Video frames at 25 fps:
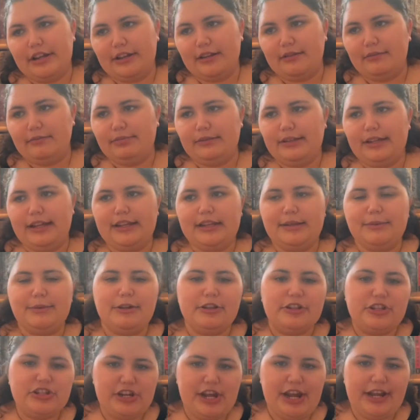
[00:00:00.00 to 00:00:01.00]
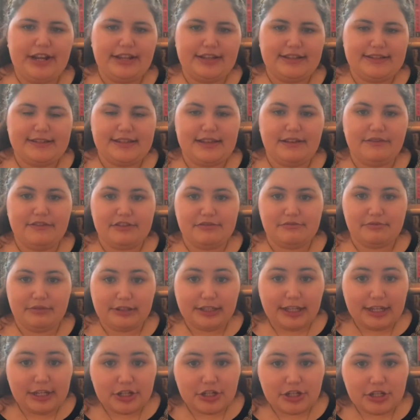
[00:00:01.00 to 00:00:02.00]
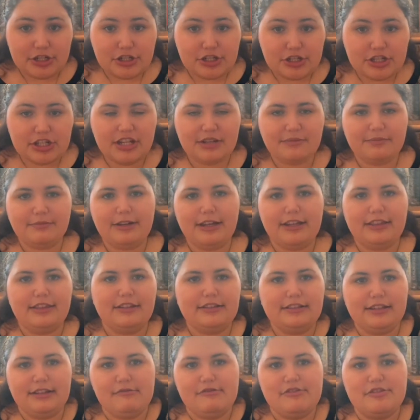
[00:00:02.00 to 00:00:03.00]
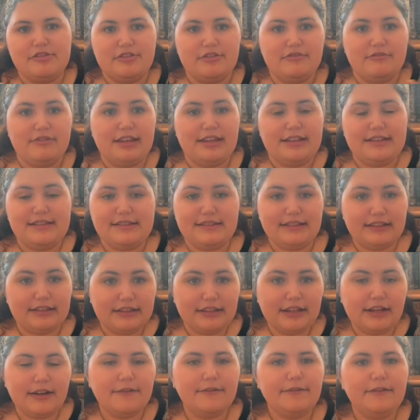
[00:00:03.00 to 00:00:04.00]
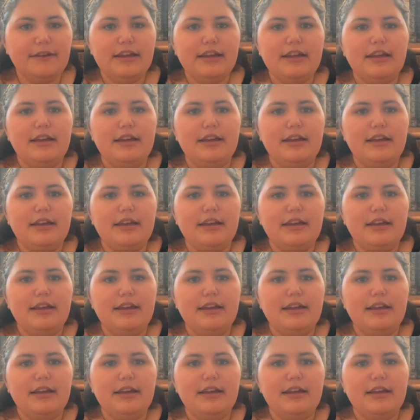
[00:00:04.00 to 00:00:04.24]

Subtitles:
complained about Jack and Sava's relationship. I thought they was too insta-love.